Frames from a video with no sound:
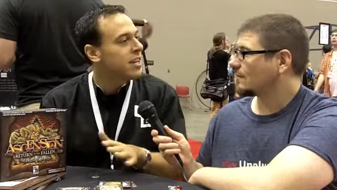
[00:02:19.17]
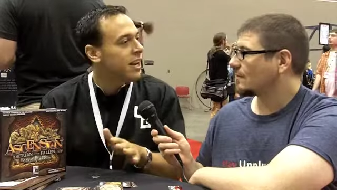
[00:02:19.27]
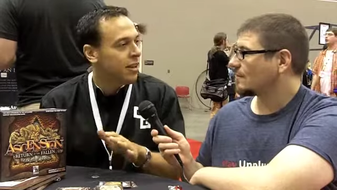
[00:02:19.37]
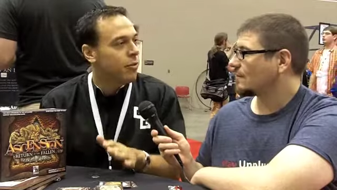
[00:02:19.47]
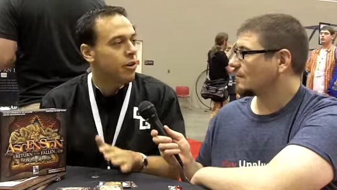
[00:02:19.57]

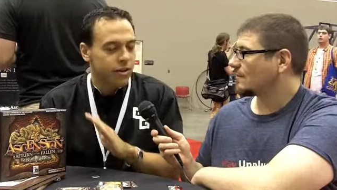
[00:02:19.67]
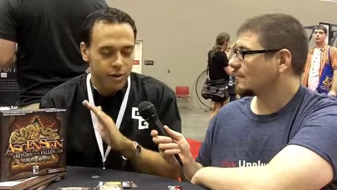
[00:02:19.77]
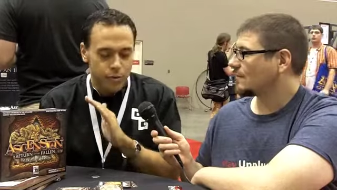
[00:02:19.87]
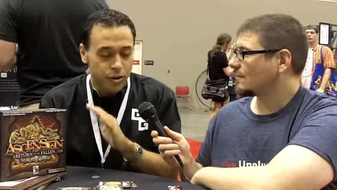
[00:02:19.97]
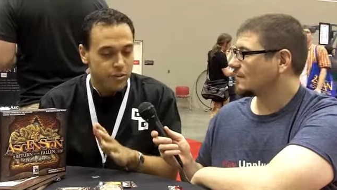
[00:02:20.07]
Speaker 1: that out of the water.
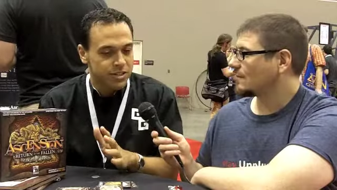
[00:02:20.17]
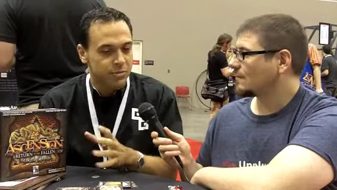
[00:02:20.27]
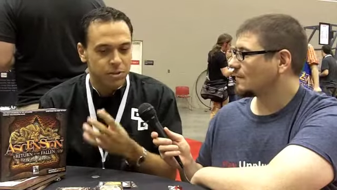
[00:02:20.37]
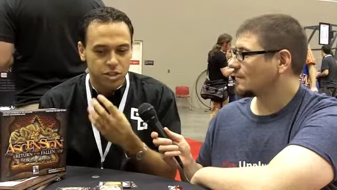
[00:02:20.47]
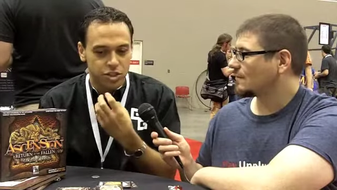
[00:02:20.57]
He really was
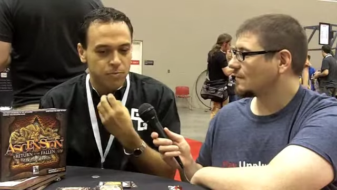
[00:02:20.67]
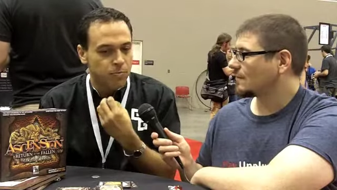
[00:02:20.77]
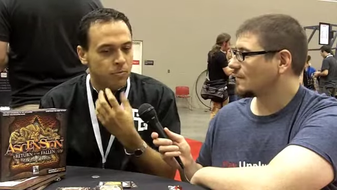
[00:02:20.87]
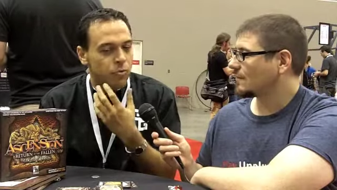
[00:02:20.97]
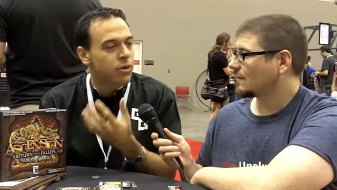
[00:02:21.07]
able to just
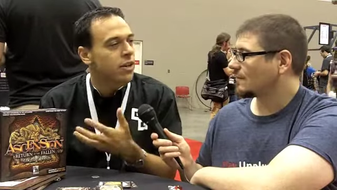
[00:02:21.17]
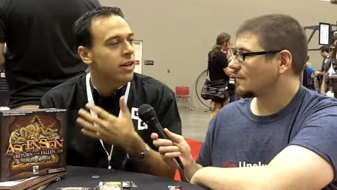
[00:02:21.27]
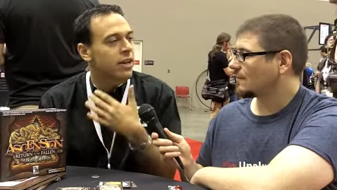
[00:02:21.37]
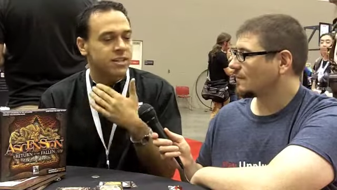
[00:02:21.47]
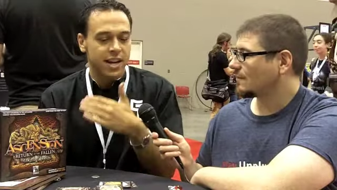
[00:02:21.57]

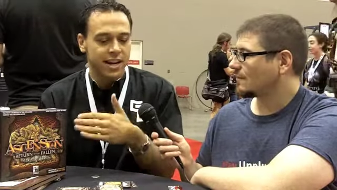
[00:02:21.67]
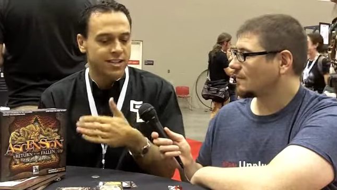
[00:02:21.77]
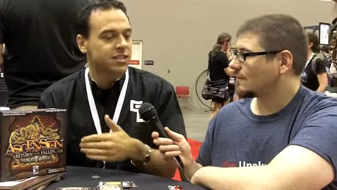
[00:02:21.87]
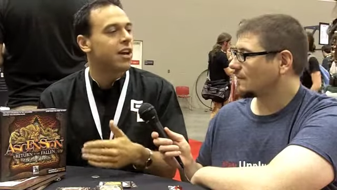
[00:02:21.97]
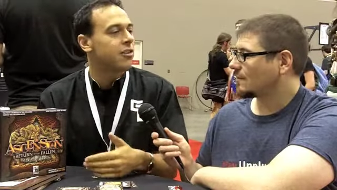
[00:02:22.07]
really take
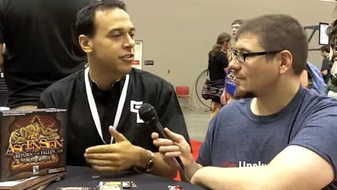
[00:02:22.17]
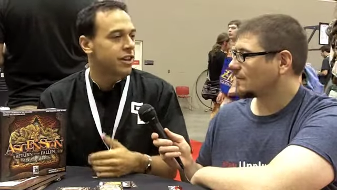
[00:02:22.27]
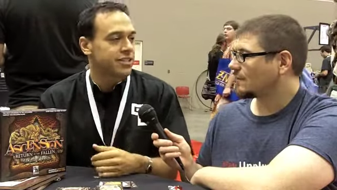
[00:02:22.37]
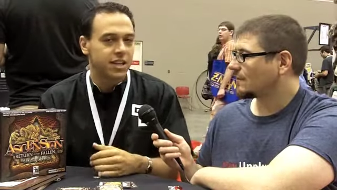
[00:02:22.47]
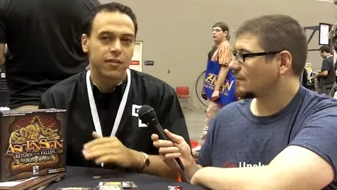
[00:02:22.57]
his style to
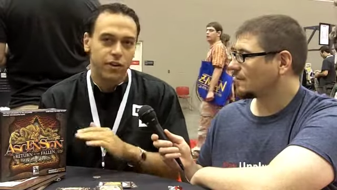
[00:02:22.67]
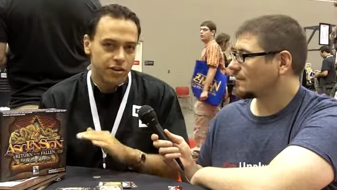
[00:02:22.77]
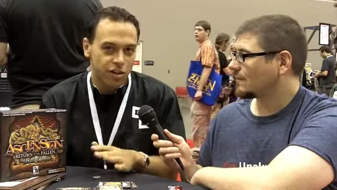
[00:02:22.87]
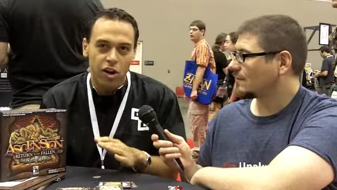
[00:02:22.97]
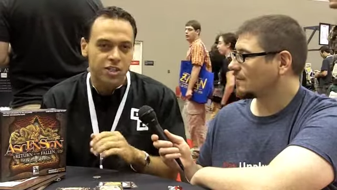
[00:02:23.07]
the next level,
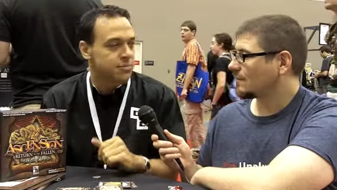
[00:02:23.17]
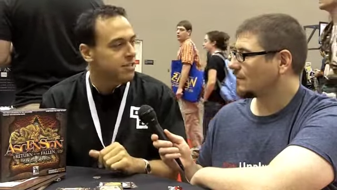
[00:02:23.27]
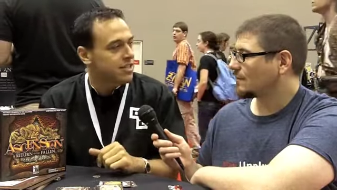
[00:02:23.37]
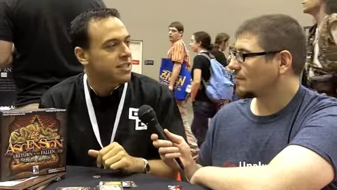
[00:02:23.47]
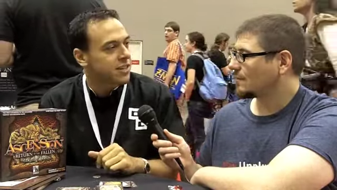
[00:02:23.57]
and it's
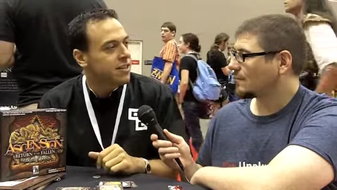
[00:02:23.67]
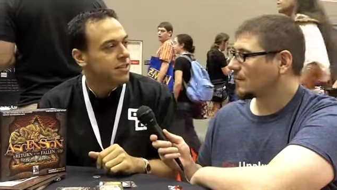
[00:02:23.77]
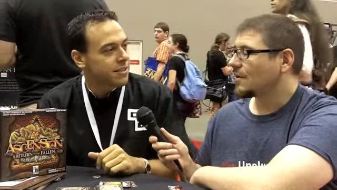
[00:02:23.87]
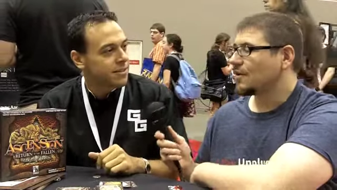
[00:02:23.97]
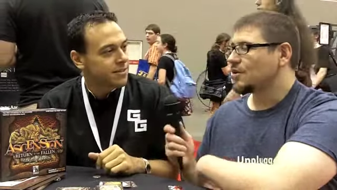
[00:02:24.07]
awesome to see.
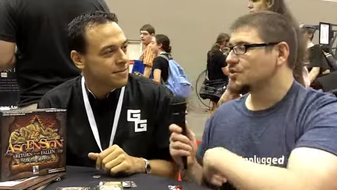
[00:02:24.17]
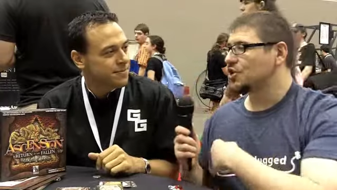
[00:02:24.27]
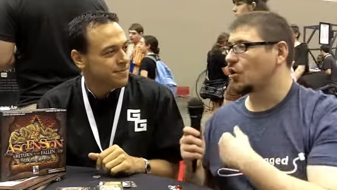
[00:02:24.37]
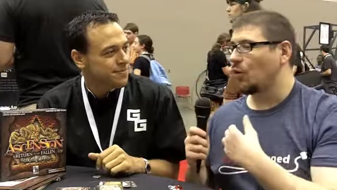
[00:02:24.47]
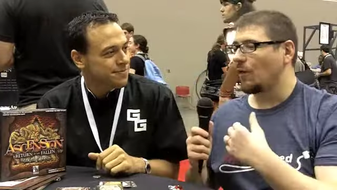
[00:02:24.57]

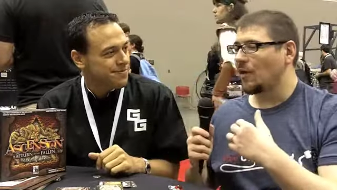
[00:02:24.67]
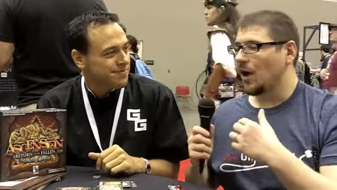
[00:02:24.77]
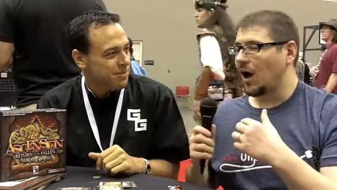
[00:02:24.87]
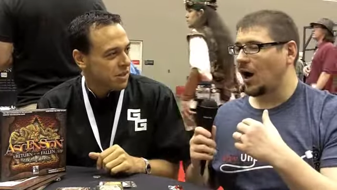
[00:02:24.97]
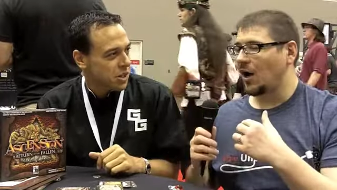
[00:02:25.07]
So,
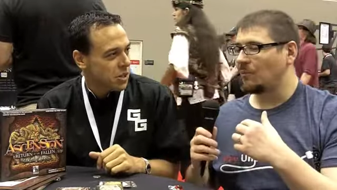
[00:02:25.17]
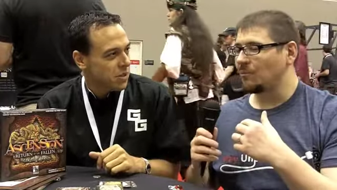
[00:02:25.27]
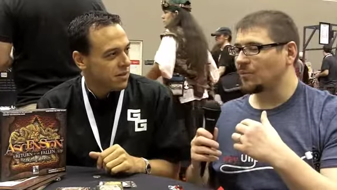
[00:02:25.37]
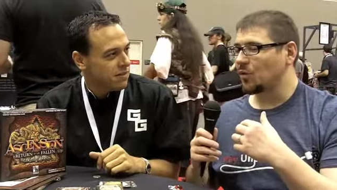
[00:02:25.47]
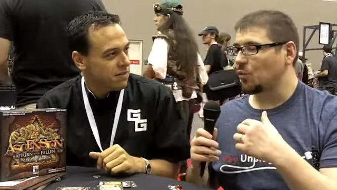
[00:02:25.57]

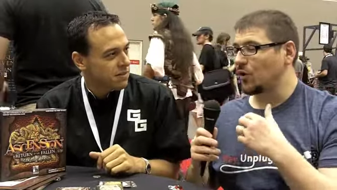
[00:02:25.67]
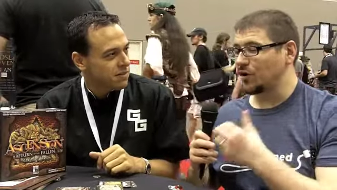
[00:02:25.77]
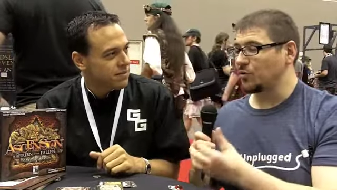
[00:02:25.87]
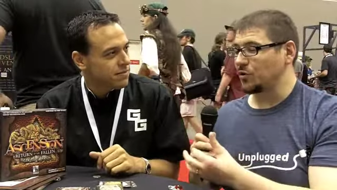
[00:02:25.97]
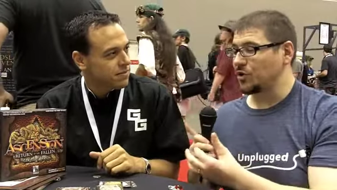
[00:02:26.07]
Speaker 2: um, you
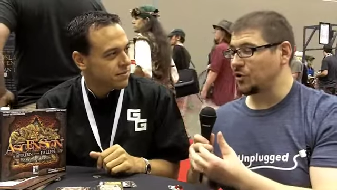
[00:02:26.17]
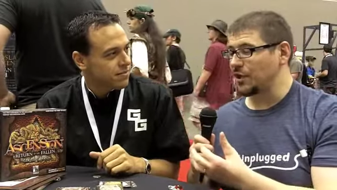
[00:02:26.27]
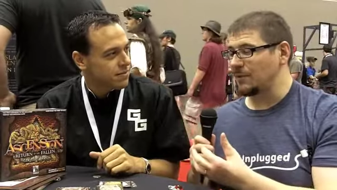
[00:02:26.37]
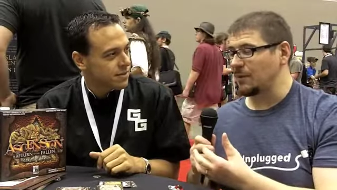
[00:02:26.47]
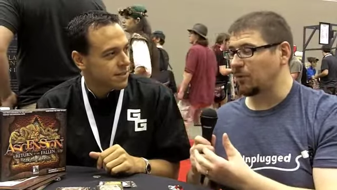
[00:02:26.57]
you know,
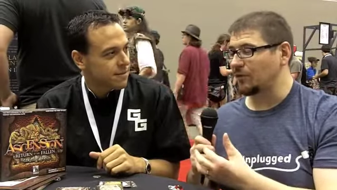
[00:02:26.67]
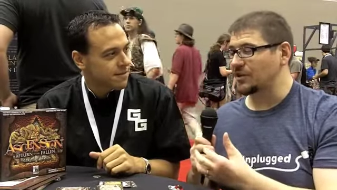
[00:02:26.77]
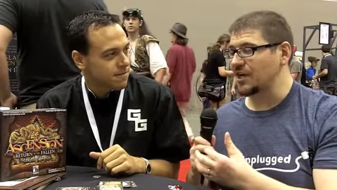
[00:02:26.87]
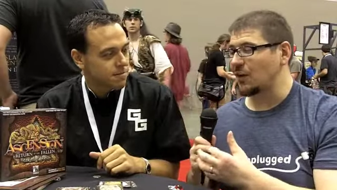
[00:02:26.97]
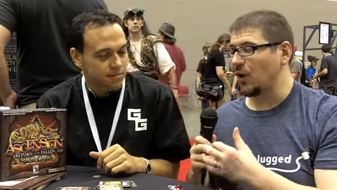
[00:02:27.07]
you gave me a
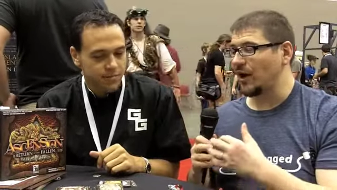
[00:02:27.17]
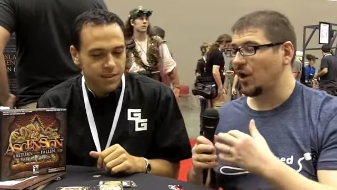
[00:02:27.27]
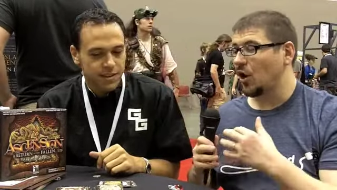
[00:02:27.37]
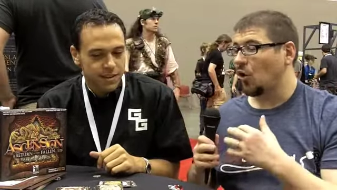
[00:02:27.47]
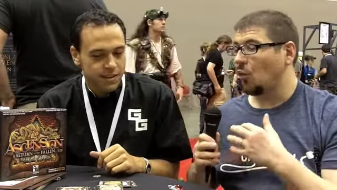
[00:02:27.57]
perfect
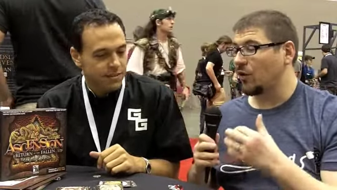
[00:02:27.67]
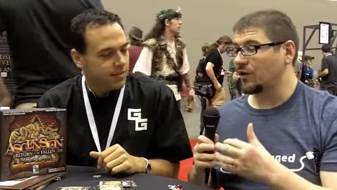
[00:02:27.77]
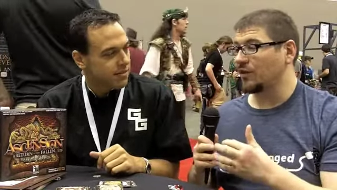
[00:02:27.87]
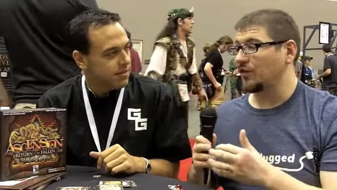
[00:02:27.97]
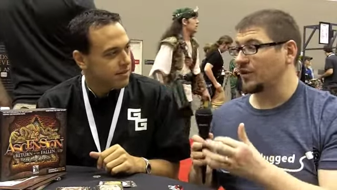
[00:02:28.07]
segue.
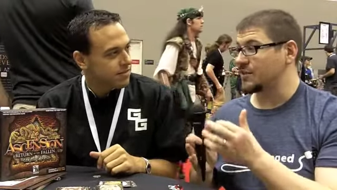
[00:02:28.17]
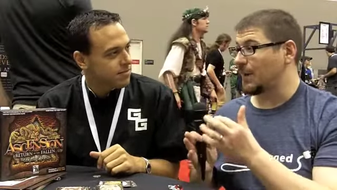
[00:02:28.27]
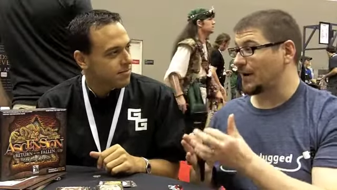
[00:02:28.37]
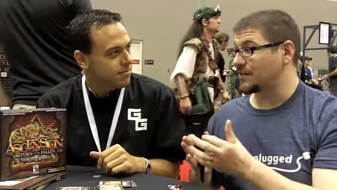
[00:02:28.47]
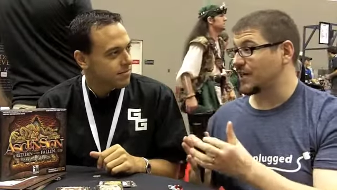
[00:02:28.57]
One of the things
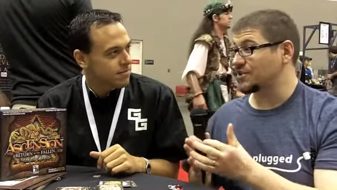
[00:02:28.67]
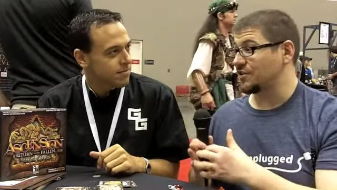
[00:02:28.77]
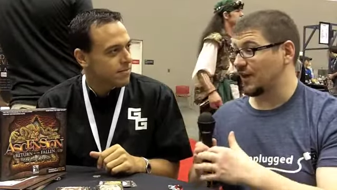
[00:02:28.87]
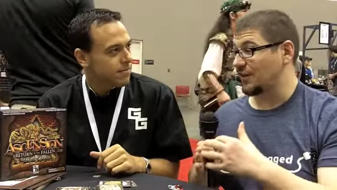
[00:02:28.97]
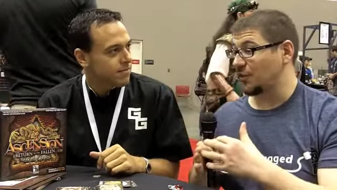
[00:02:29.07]
about
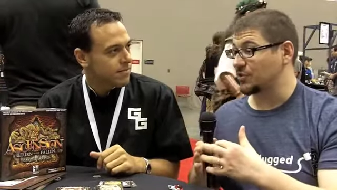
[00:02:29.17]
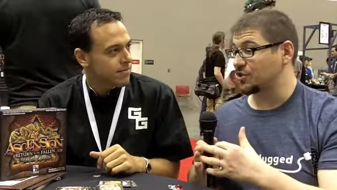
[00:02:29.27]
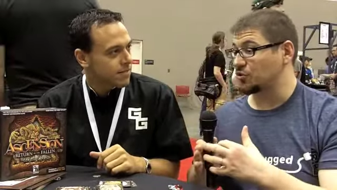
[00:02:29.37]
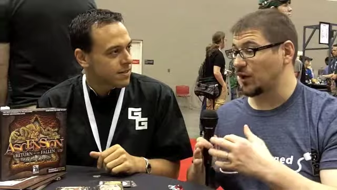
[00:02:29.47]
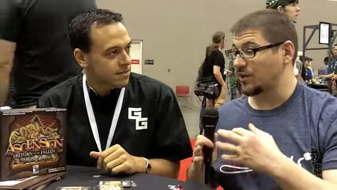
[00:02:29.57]
Ascension that I thought
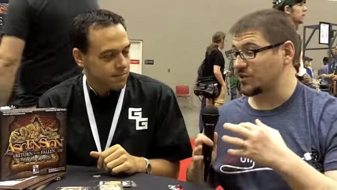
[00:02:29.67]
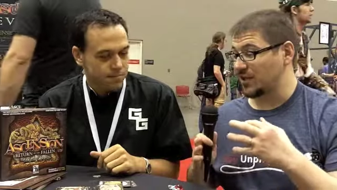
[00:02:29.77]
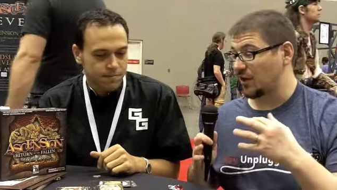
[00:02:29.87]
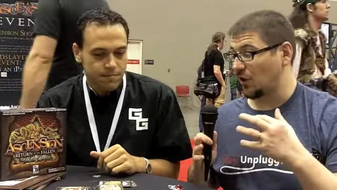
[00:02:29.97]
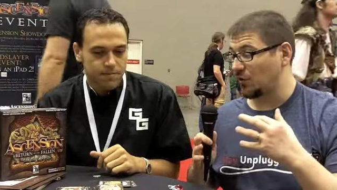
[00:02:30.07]
was so great is
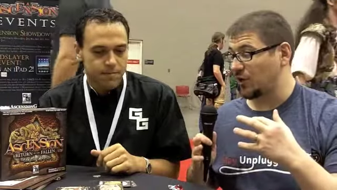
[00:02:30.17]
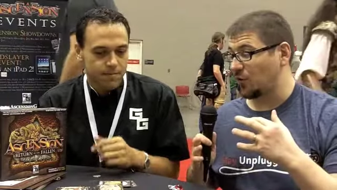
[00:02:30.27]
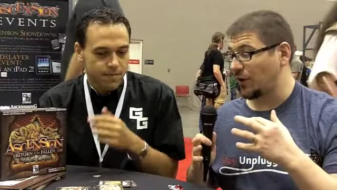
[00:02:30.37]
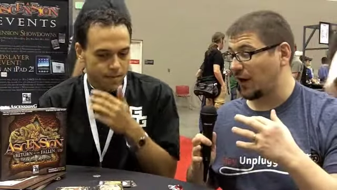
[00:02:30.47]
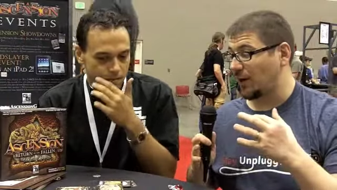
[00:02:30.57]
like, you
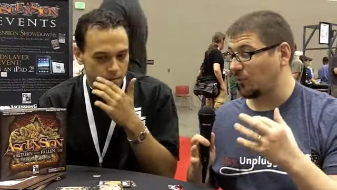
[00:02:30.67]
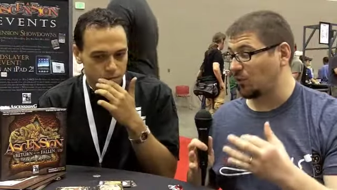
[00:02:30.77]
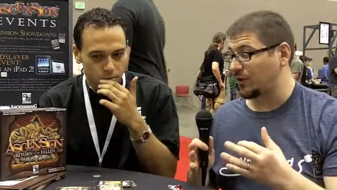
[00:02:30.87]
know, like I'm